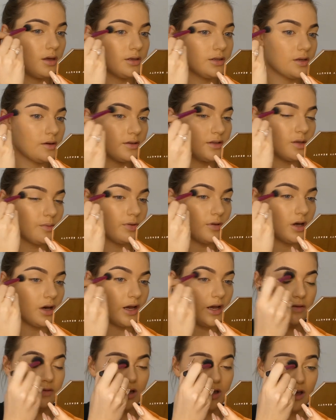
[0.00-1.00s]
So it's
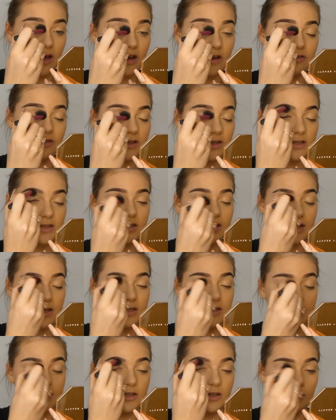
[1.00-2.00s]
applying really effortlessly
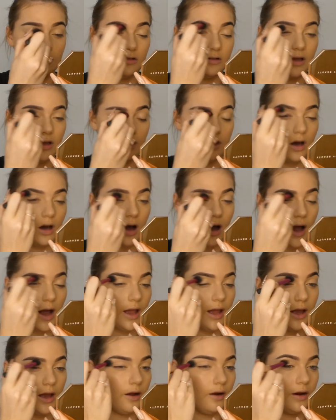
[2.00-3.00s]
still in the
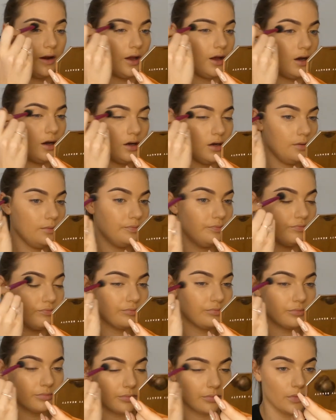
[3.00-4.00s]
eye area.
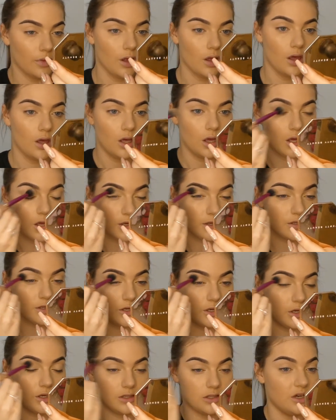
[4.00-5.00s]
So
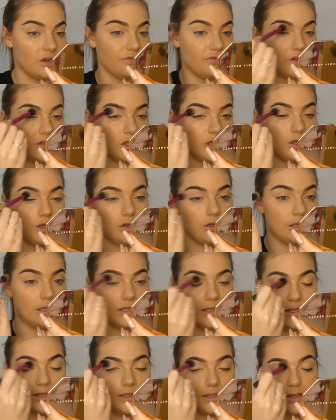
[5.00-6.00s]
you could definitely
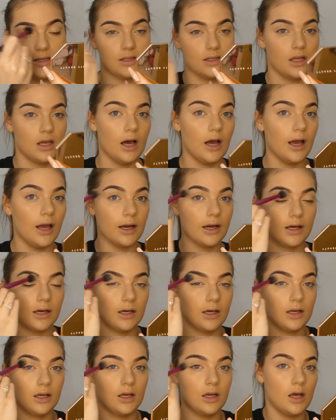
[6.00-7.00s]
use this as like
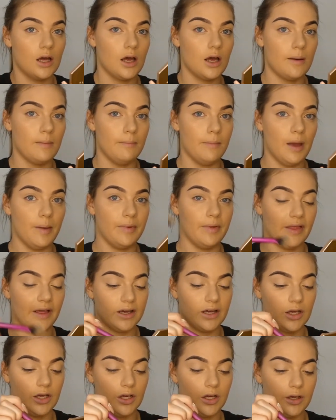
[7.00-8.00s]
maybe
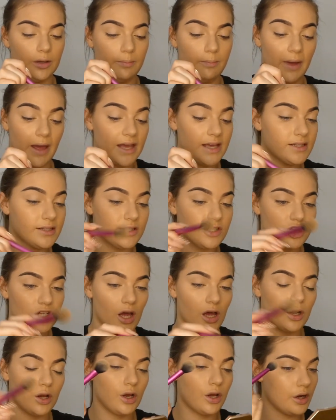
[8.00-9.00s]
like a base
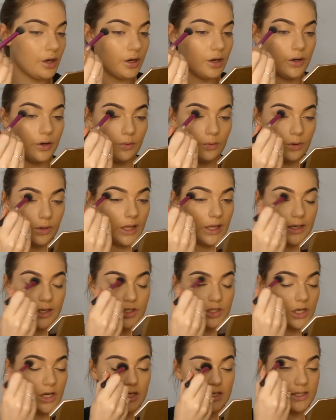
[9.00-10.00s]
shadow or like a
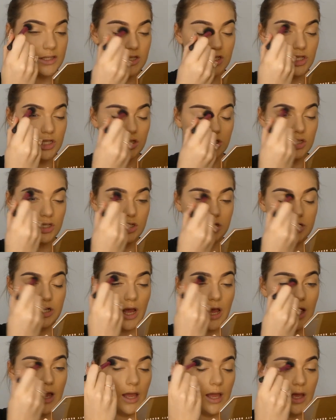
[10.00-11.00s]
transition
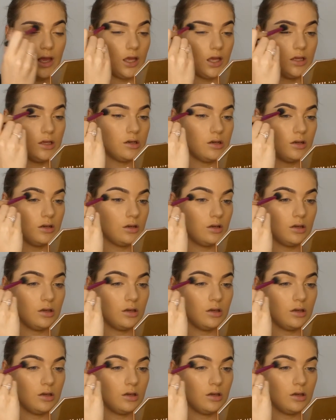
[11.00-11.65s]
shade,